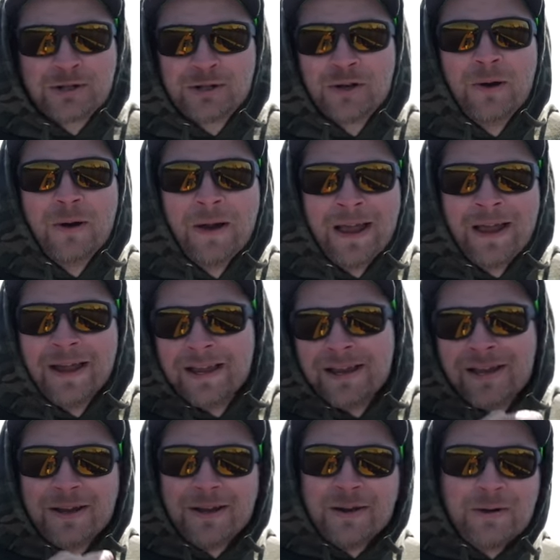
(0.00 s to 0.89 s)
So
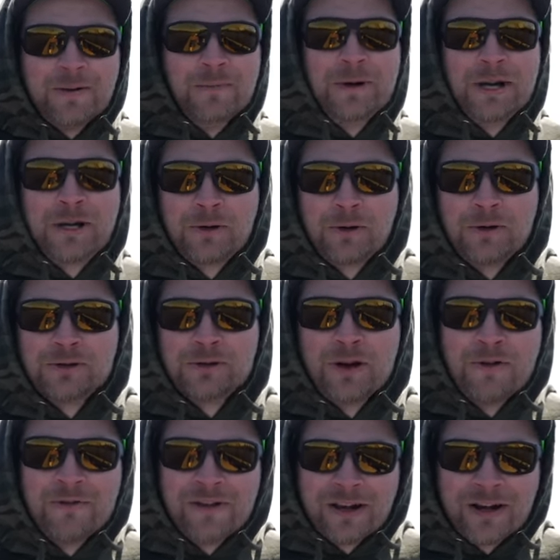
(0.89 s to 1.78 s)
we cruised
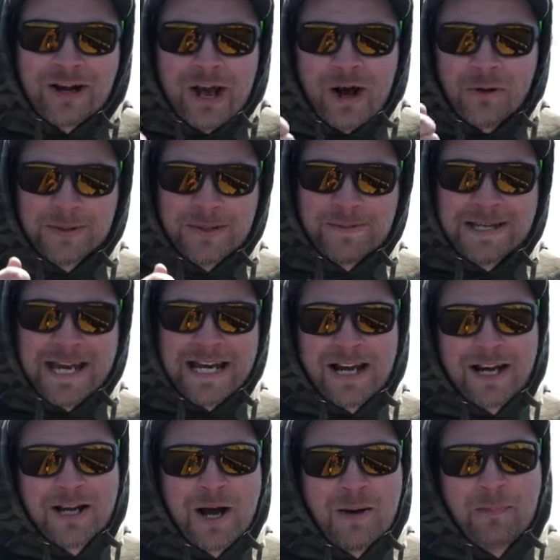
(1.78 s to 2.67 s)
over there and helped him
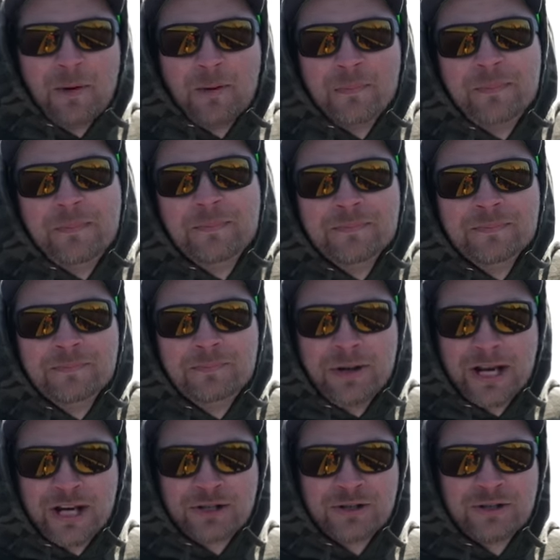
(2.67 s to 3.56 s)
take a couple
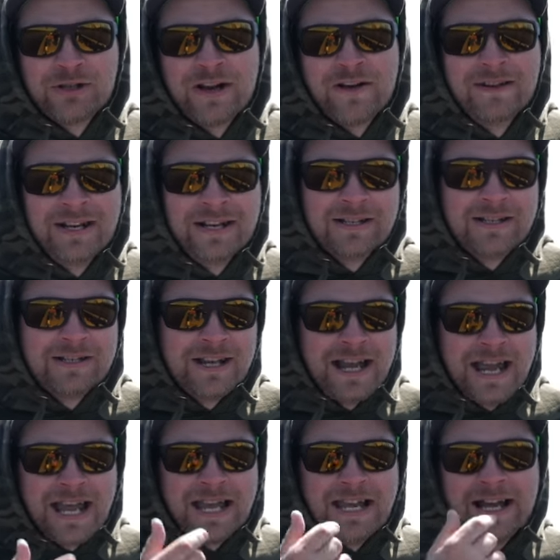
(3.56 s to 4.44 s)
pictures of it,
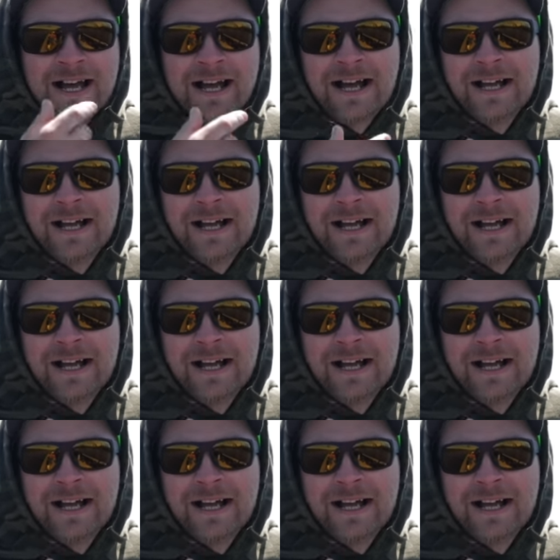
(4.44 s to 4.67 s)
and